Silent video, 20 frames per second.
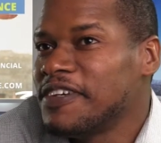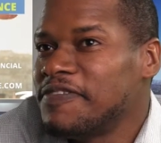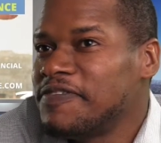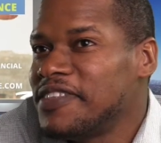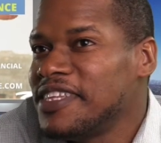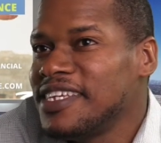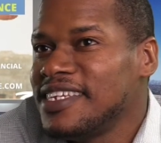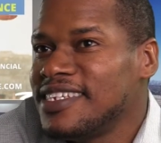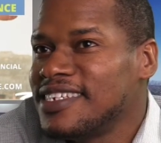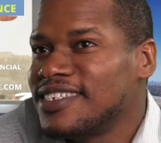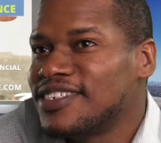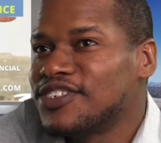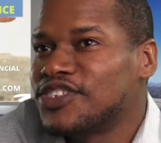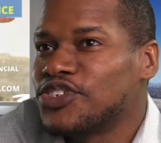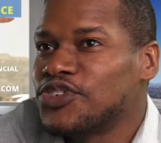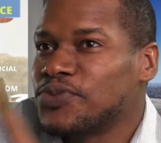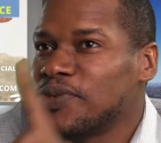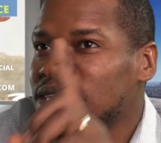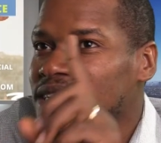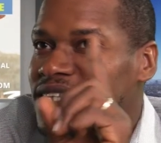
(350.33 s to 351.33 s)
50 years
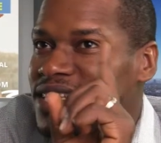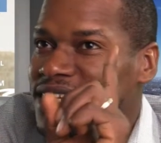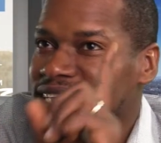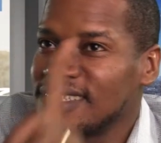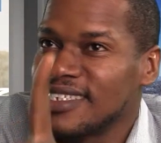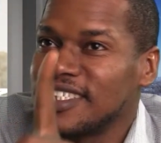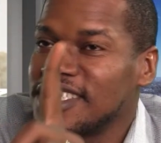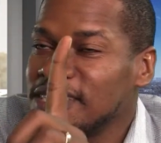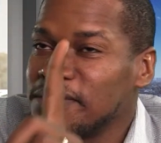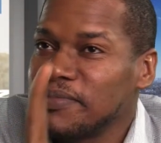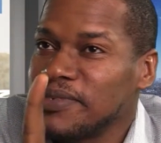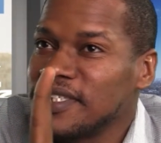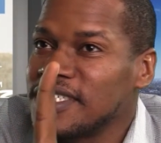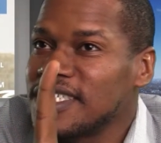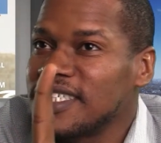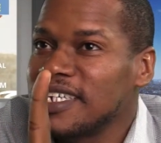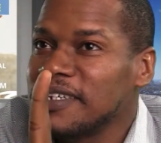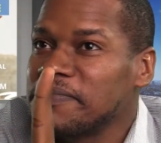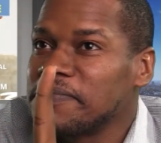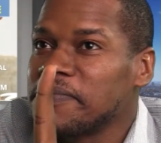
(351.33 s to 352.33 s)
to win another
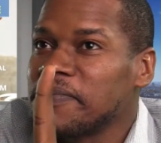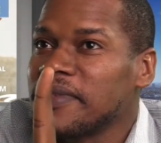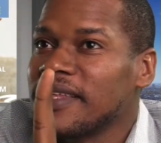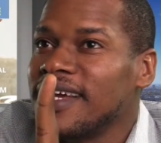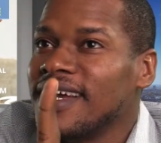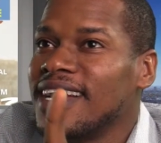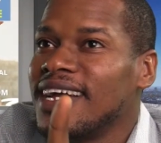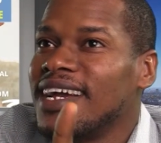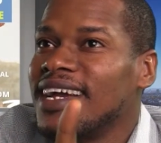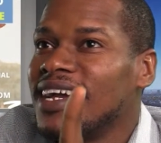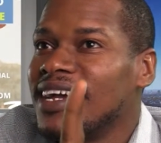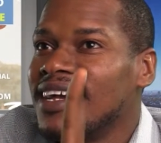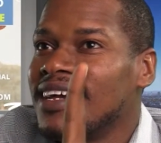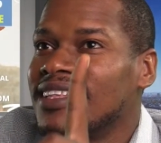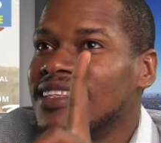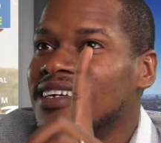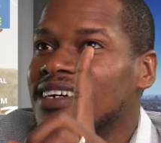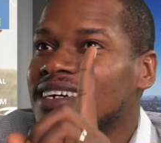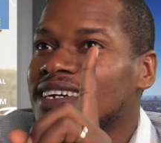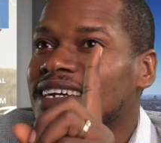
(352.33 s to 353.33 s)
championship,
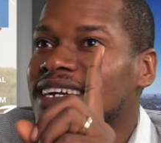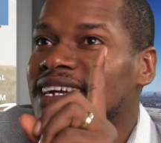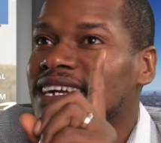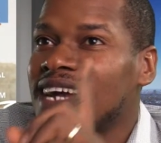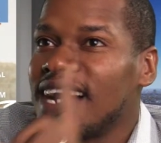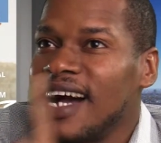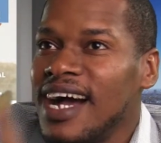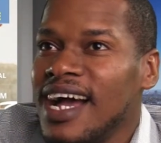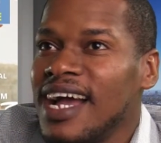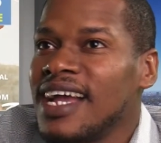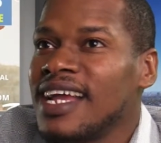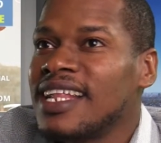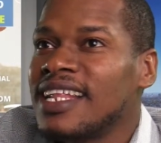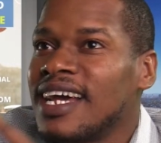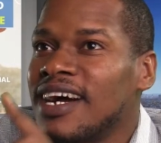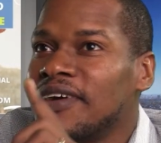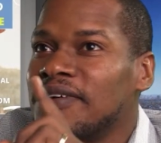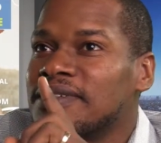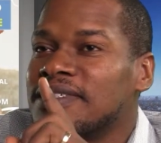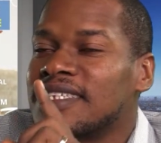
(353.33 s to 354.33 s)
and the guy
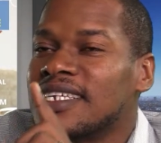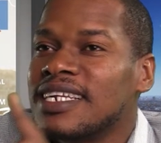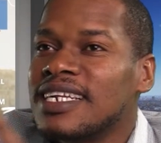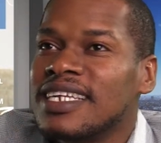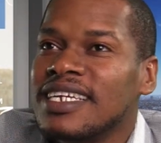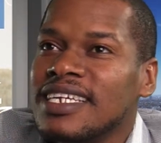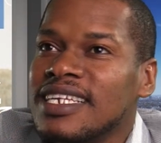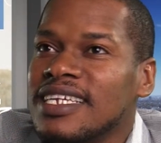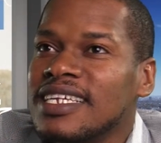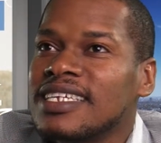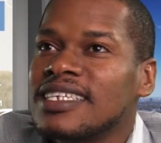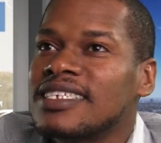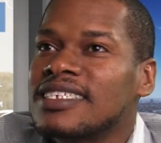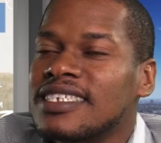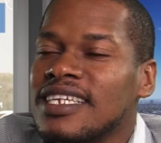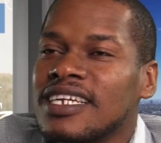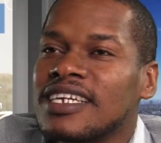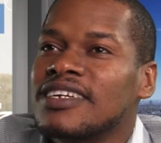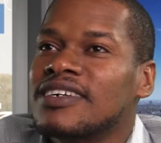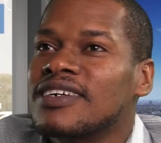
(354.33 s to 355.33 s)
that was the leading
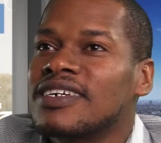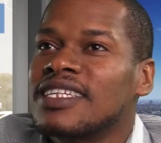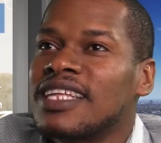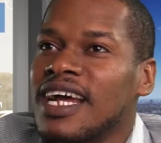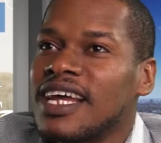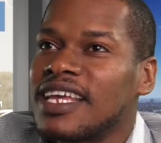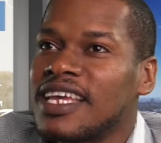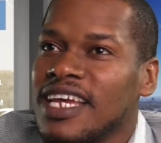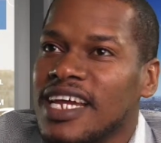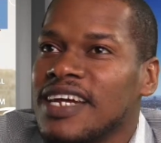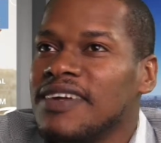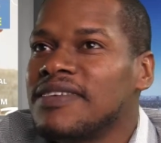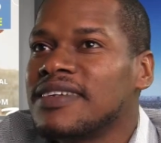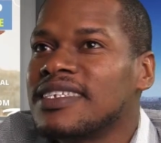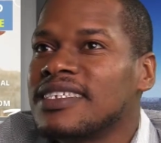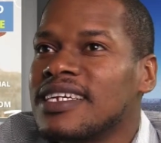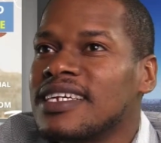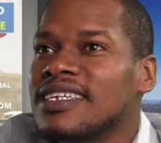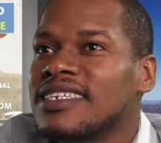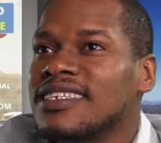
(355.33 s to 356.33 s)
single that
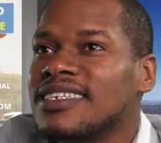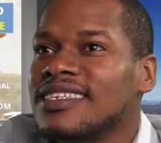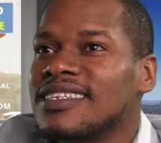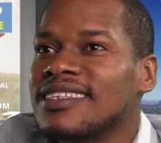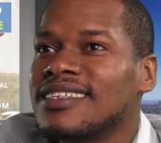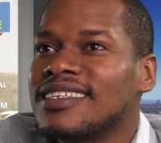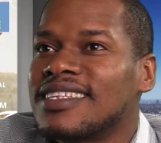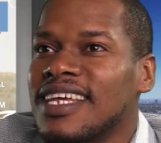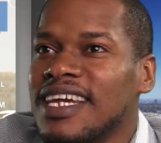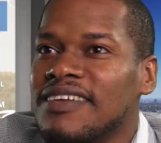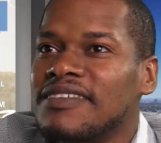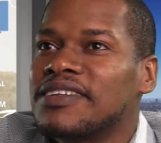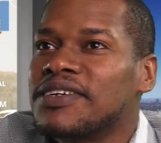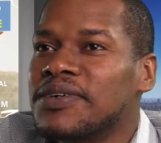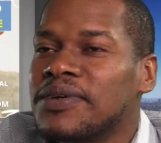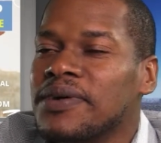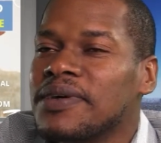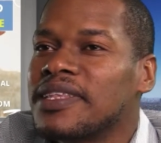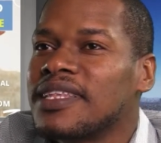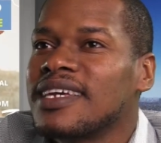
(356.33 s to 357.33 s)
carried the
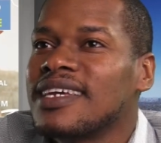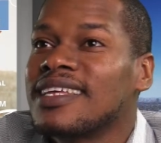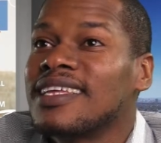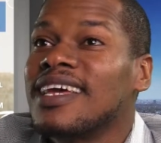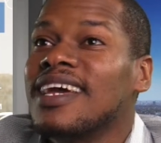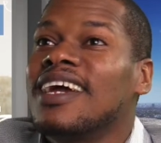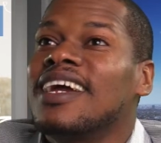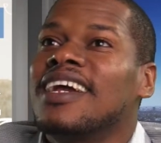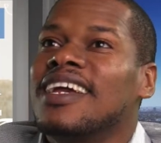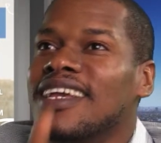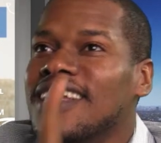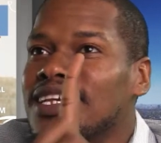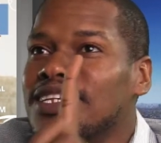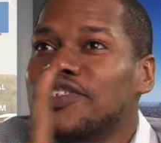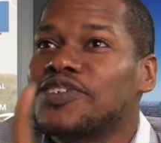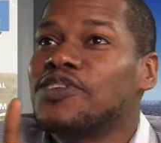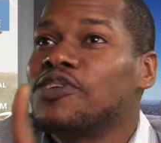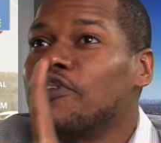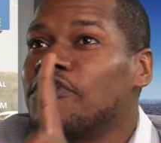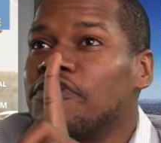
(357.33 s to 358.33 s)
whole thing, he
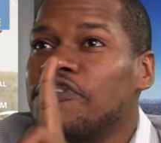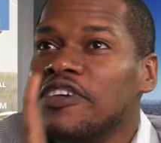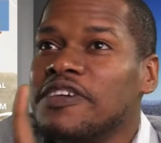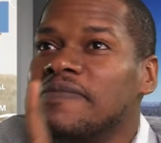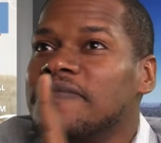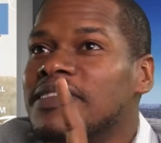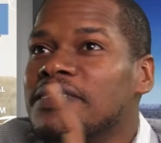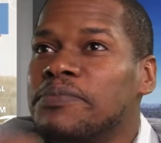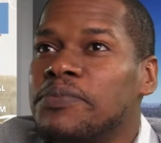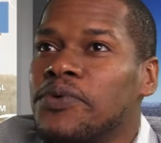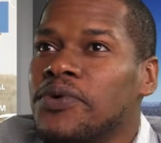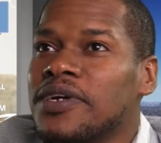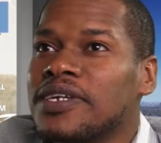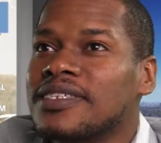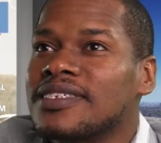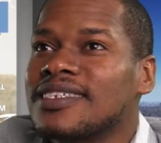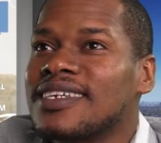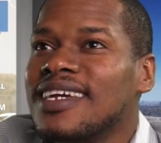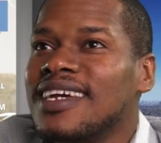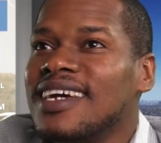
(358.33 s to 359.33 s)
scored 50
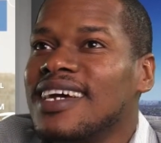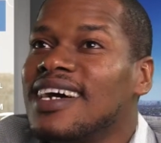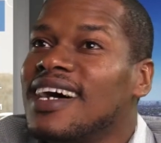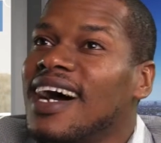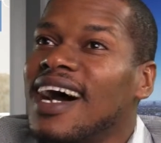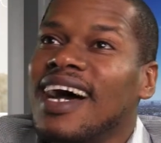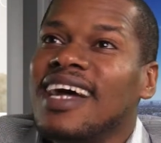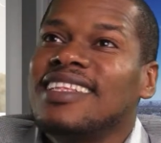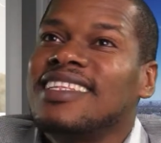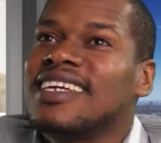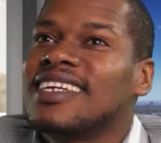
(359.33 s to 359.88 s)
points. I